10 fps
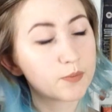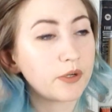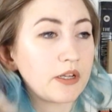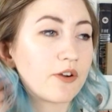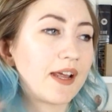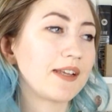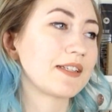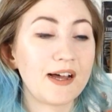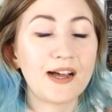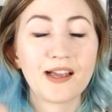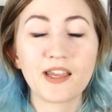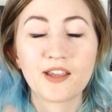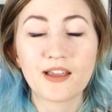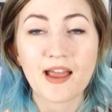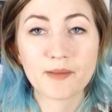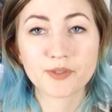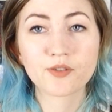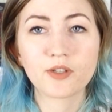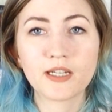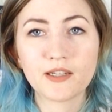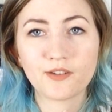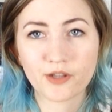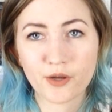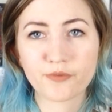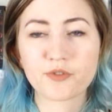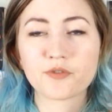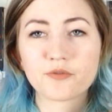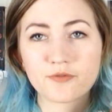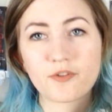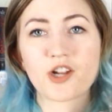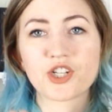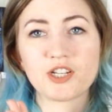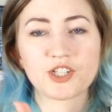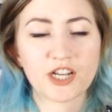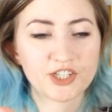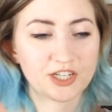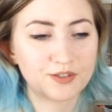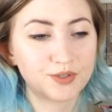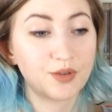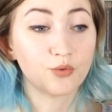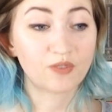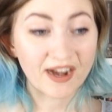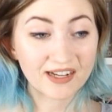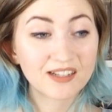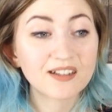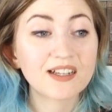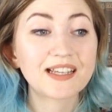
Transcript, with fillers: was pretty great. I absolutely loved Roshani Chokshi's writing.